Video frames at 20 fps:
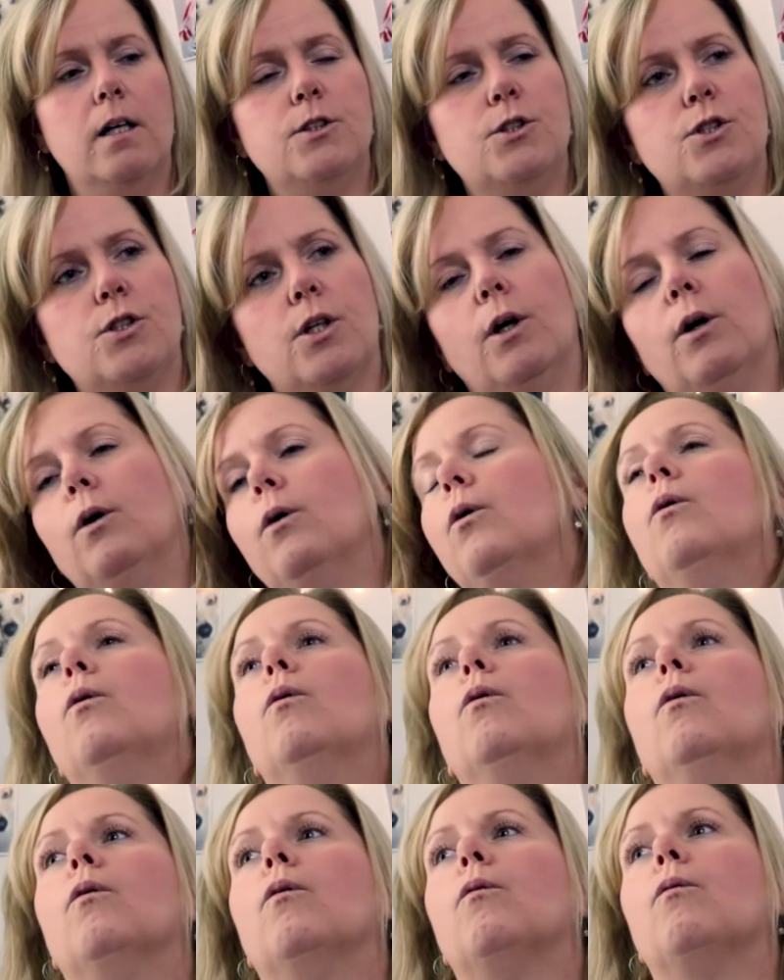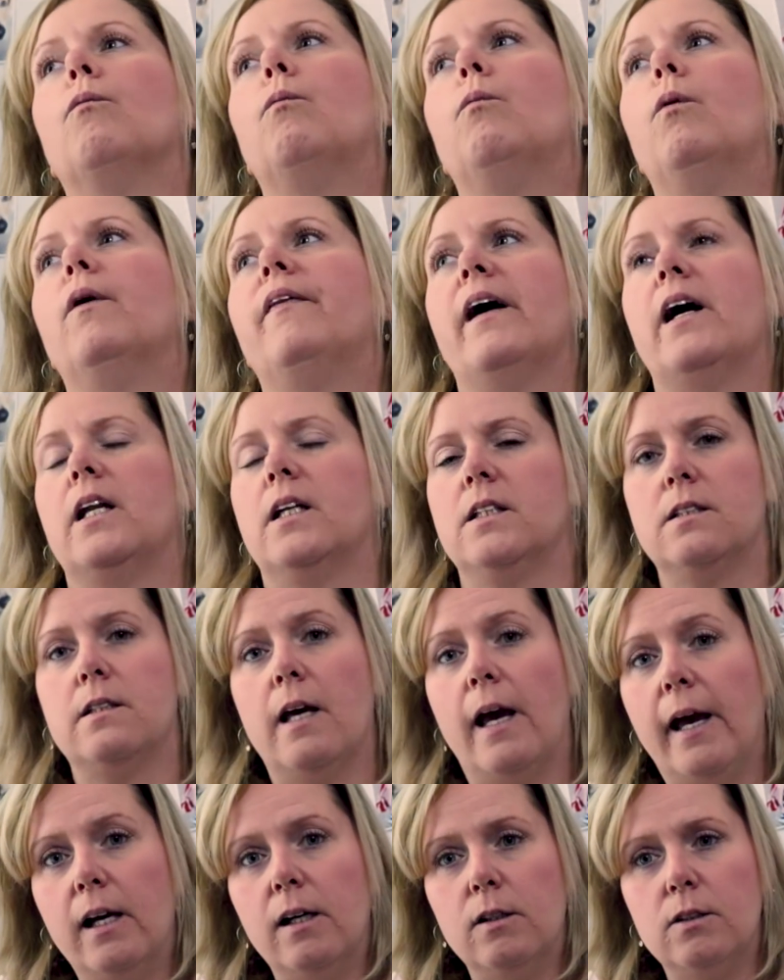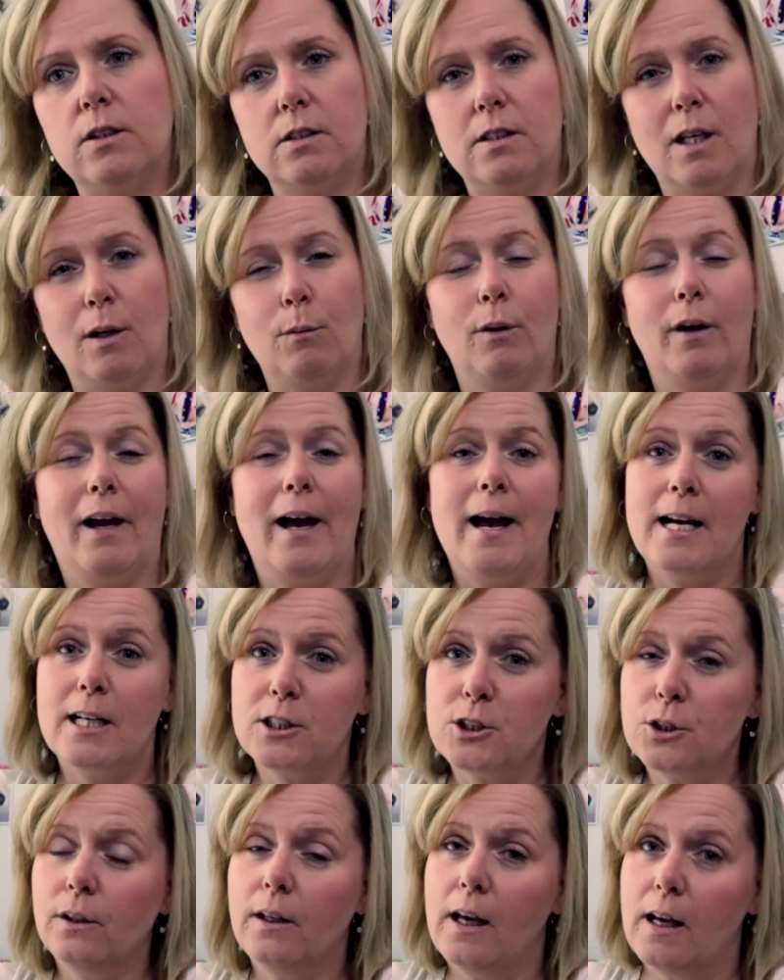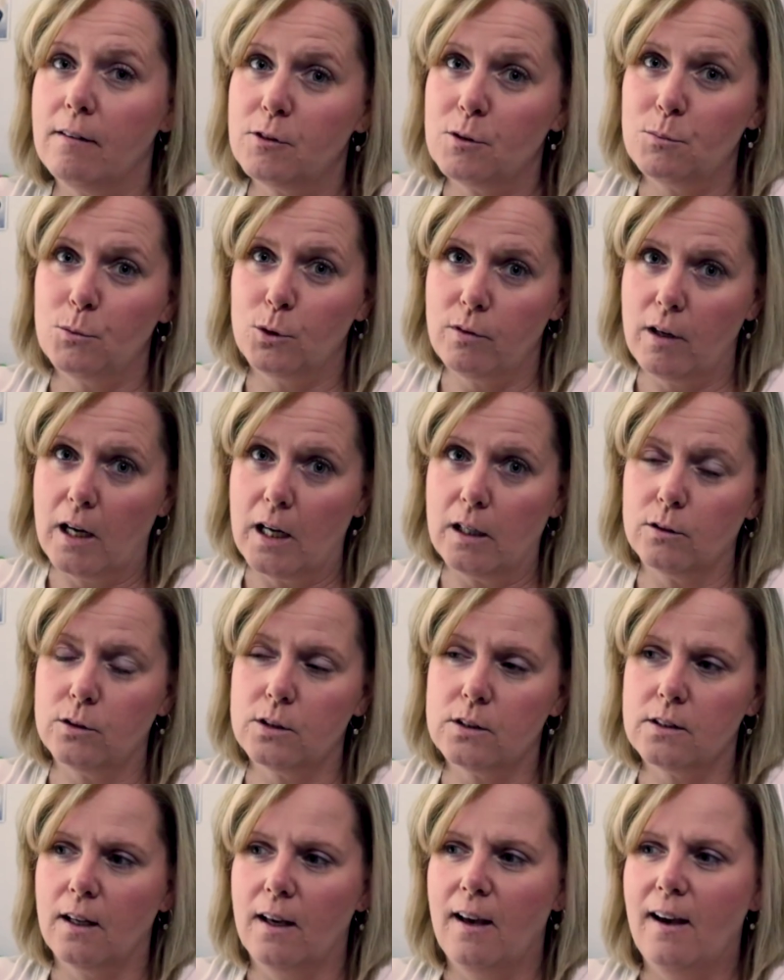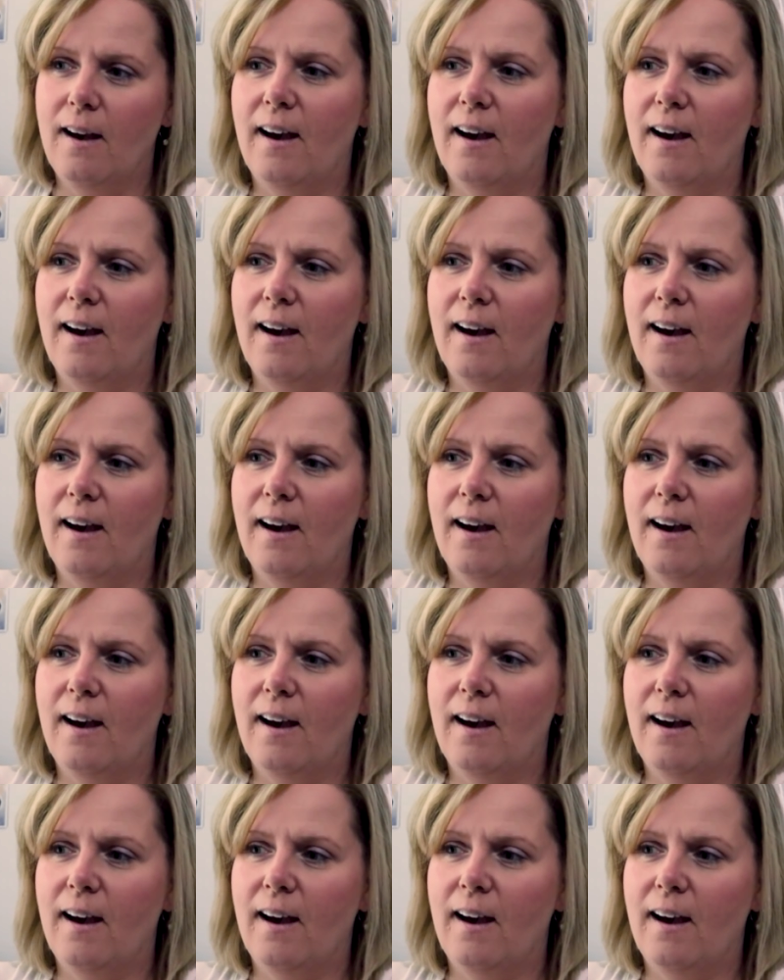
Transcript: So what that entails is that we actually have to move house.